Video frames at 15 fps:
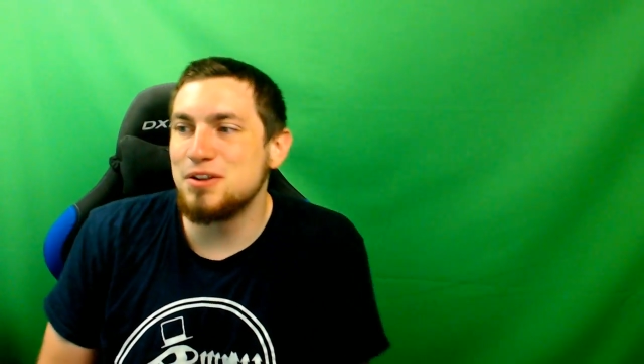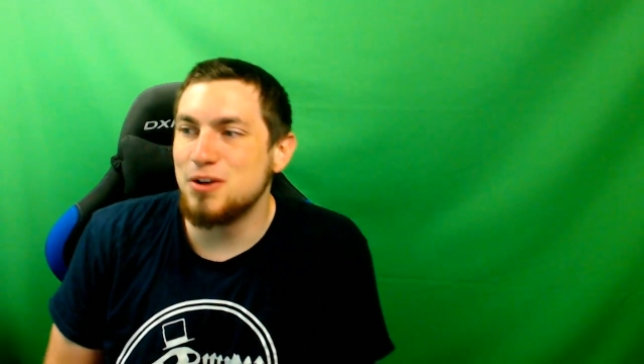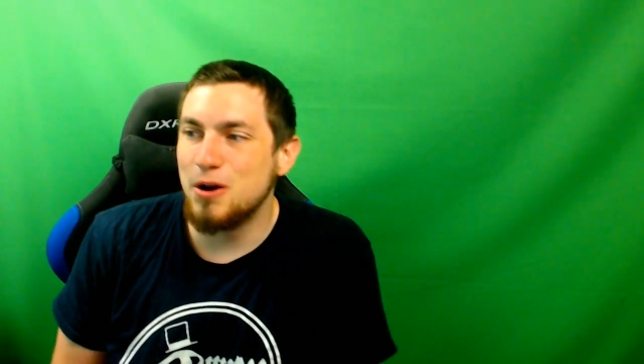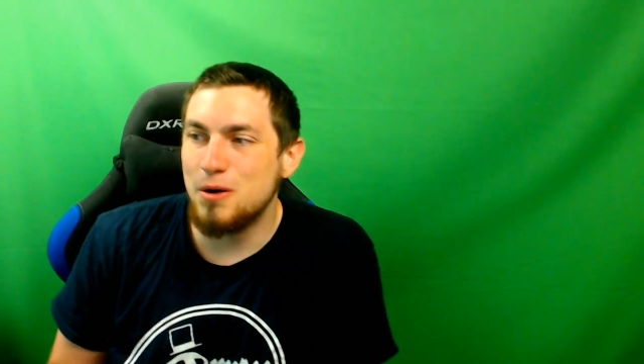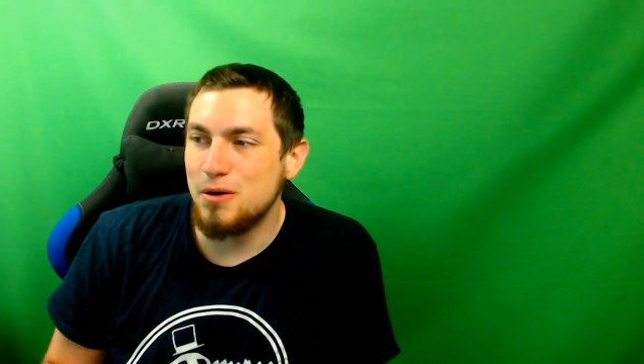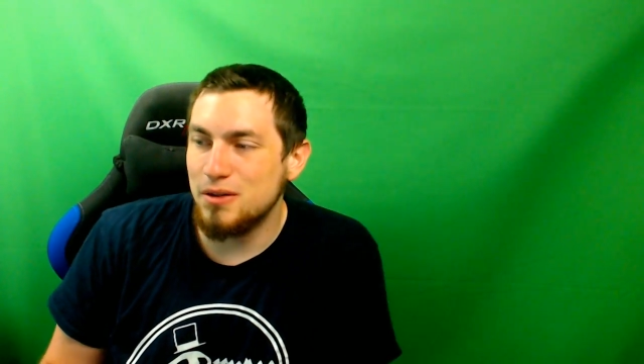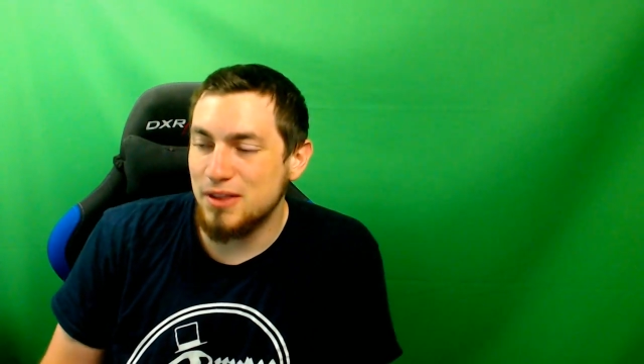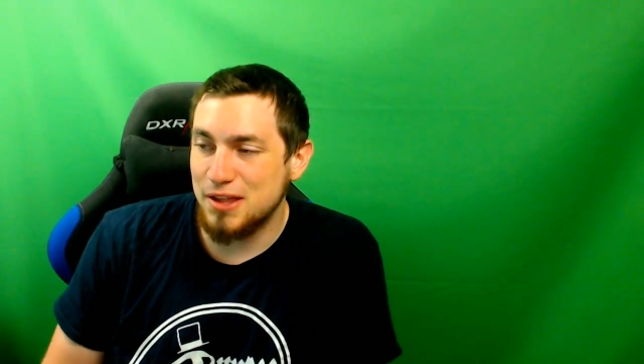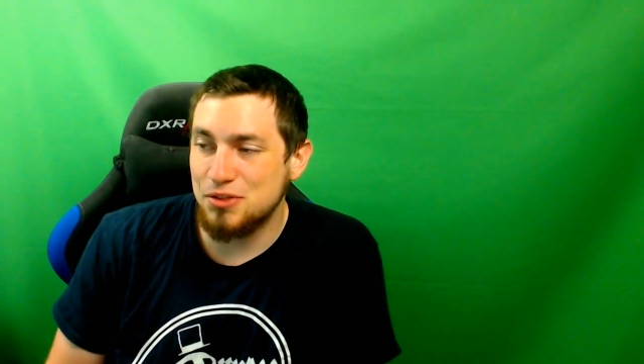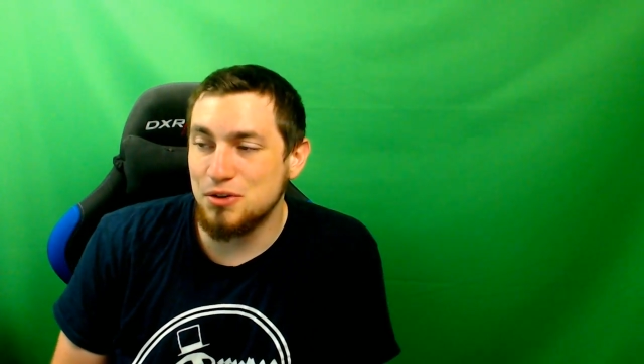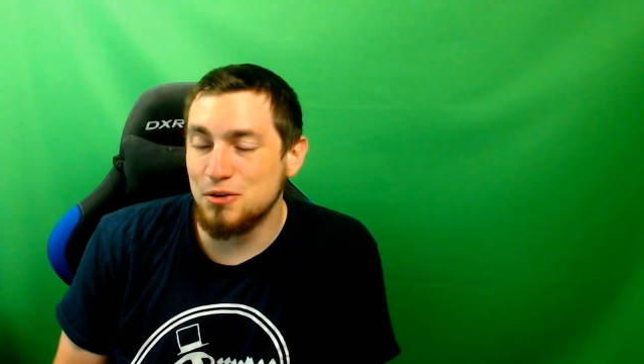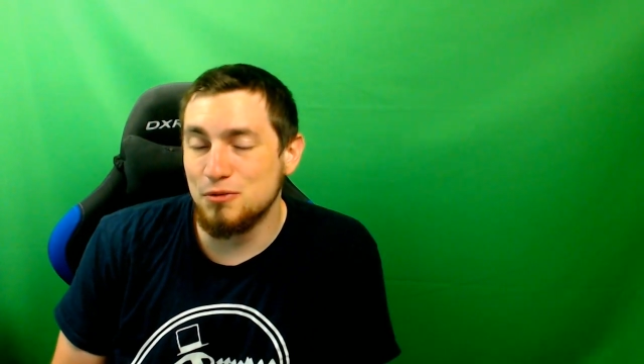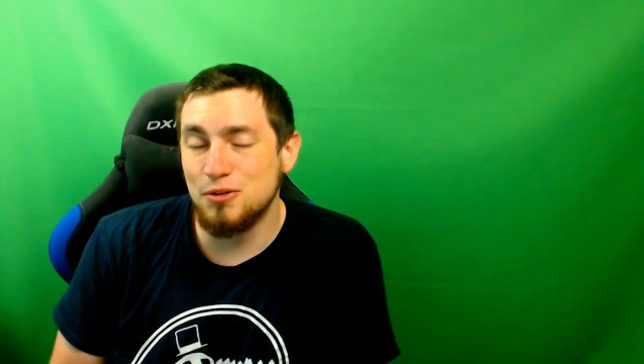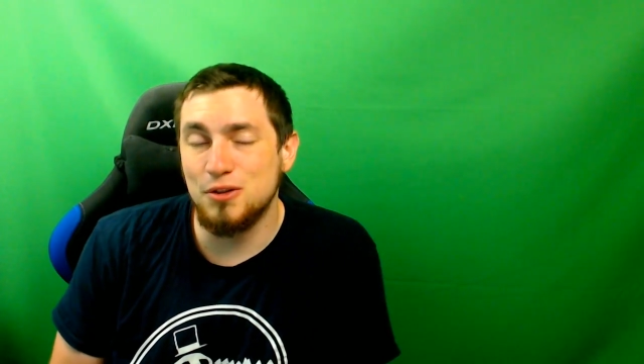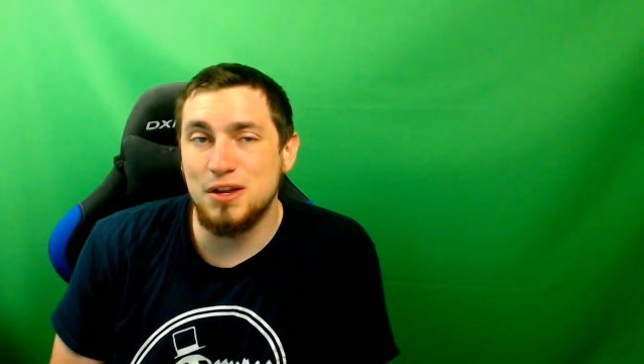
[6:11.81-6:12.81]
They know, like
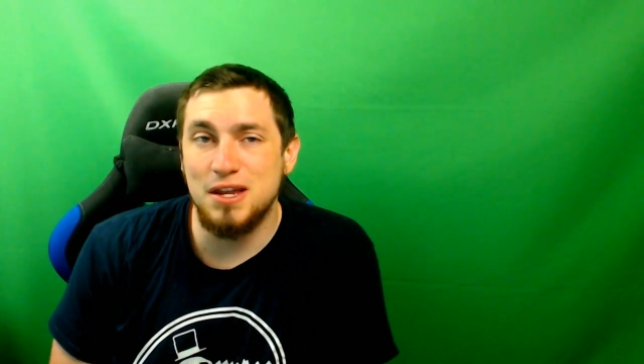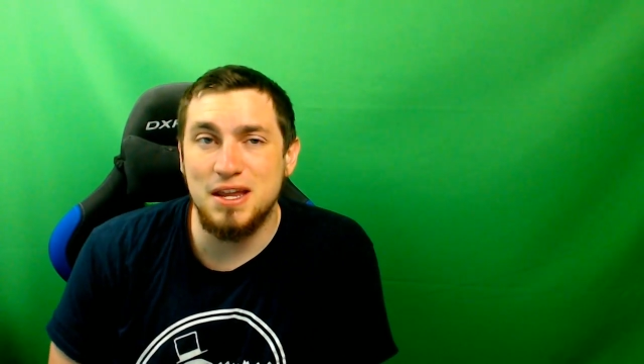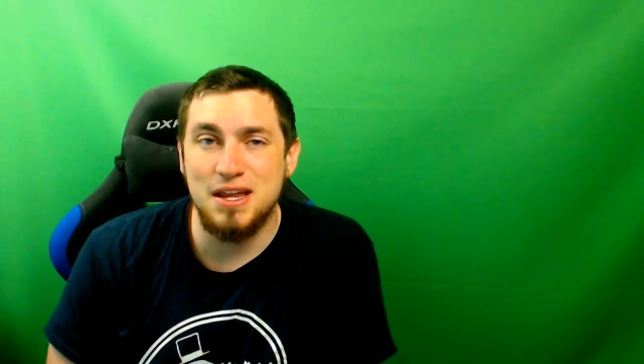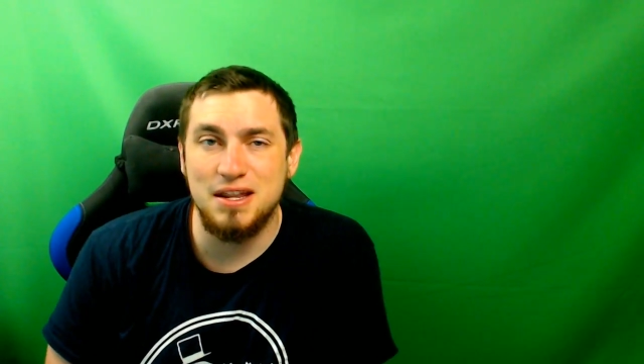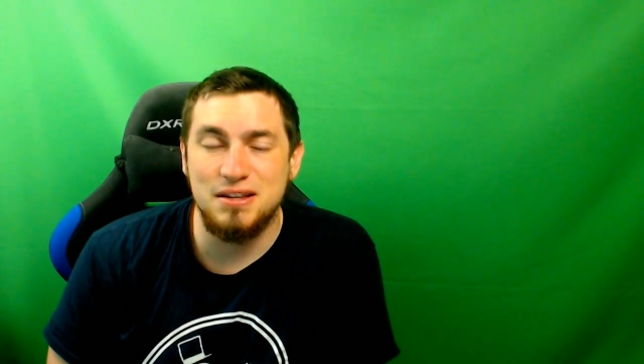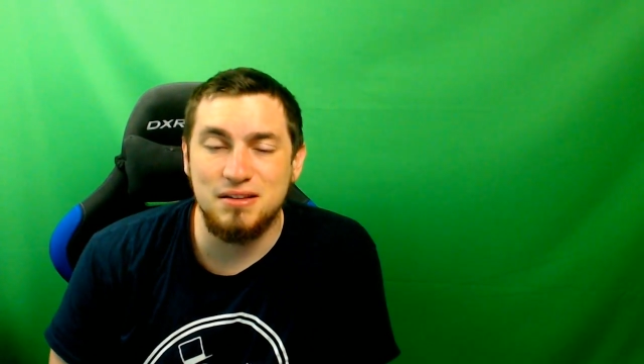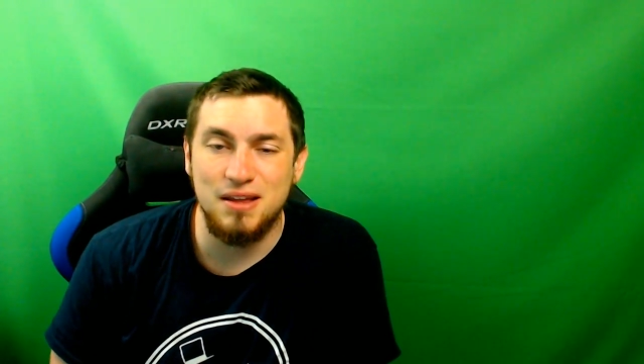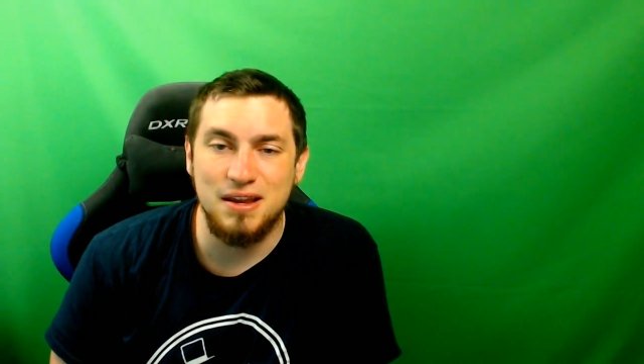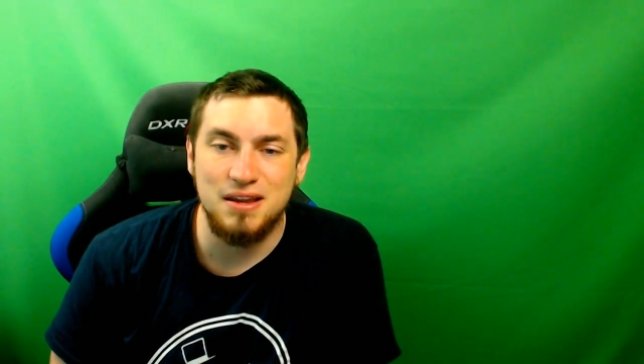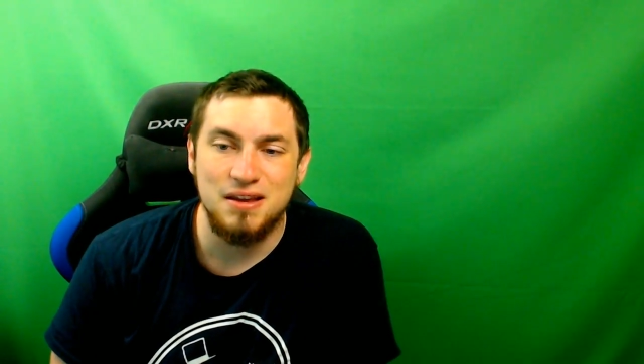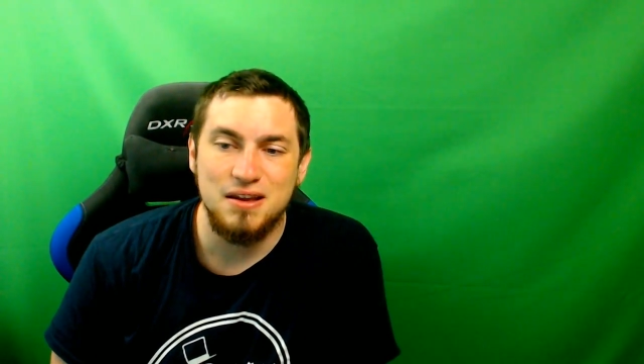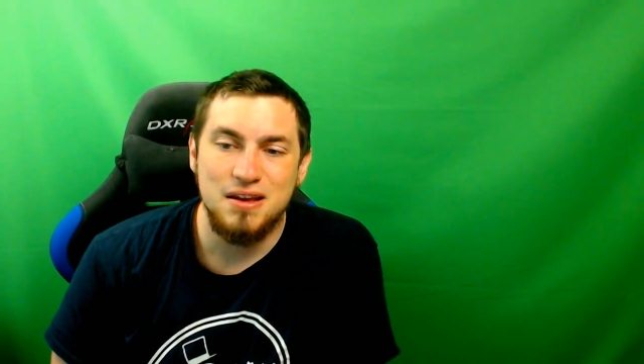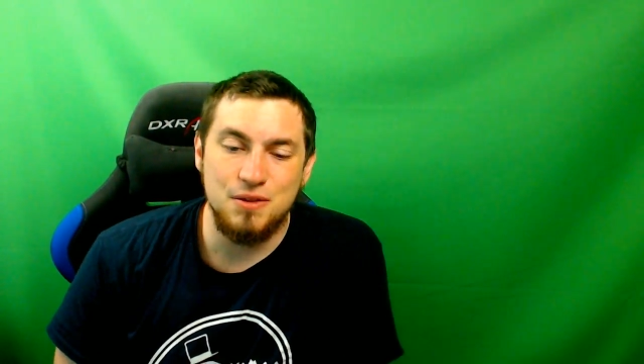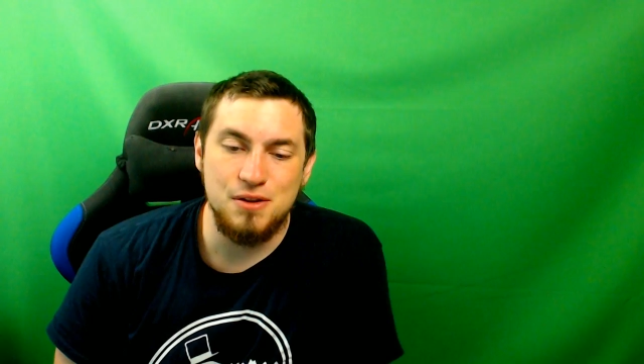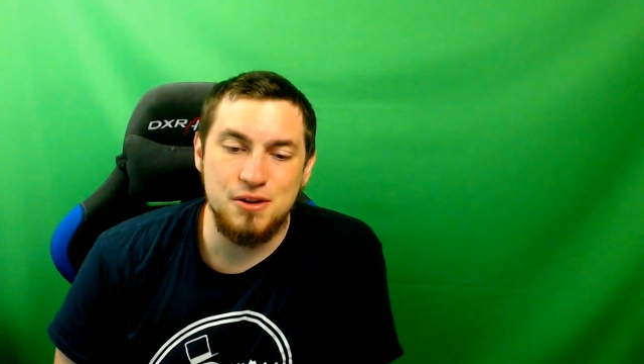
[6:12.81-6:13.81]
they're really in
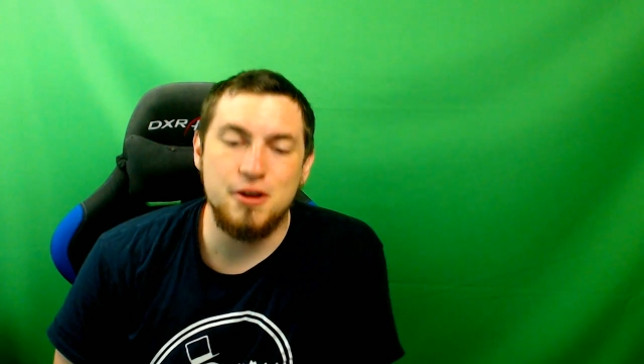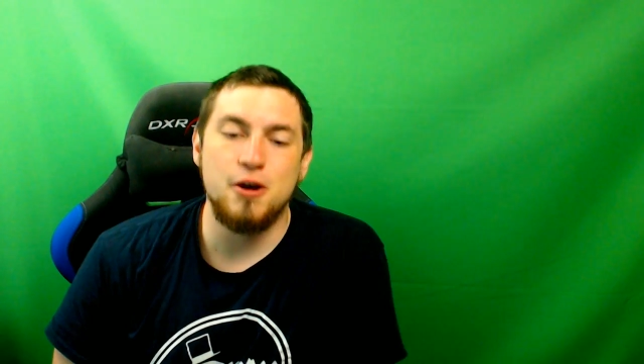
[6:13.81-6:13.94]
the